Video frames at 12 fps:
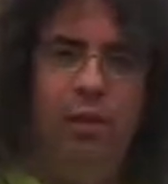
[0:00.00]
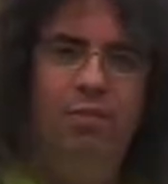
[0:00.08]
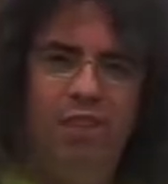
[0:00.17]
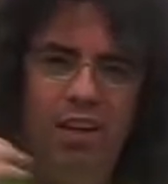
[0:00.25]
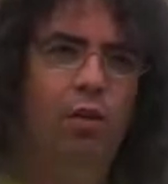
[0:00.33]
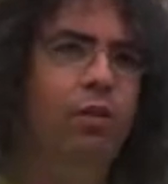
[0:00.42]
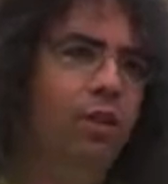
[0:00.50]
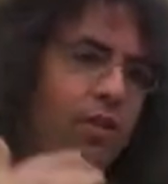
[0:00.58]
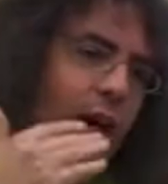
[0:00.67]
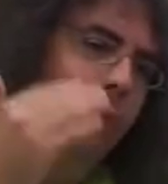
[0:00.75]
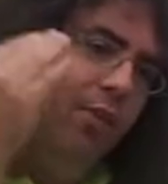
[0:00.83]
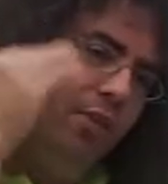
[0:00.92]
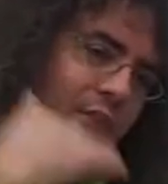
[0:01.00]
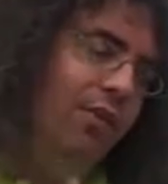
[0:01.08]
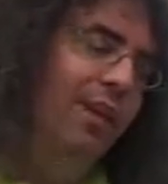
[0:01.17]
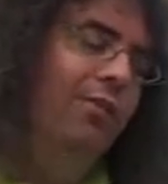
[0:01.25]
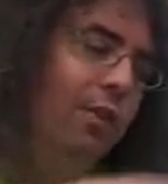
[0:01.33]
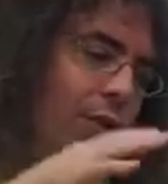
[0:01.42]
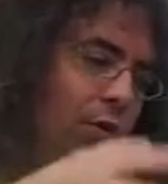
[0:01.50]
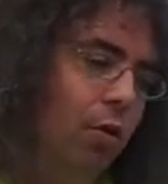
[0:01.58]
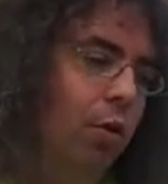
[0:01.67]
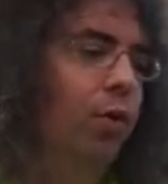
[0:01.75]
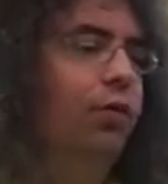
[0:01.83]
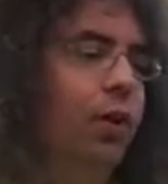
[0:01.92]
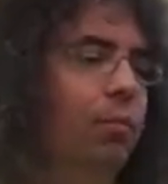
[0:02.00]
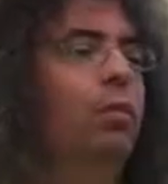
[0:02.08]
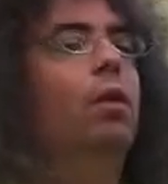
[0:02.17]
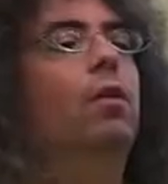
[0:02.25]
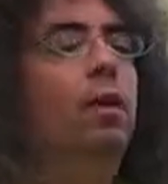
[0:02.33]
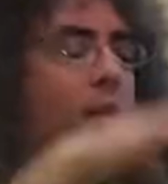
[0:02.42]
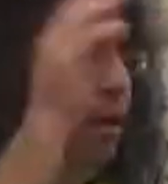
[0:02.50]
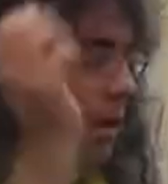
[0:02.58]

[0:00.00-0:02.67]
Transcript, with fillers: I'm saying over the top is the sense that the chords are below,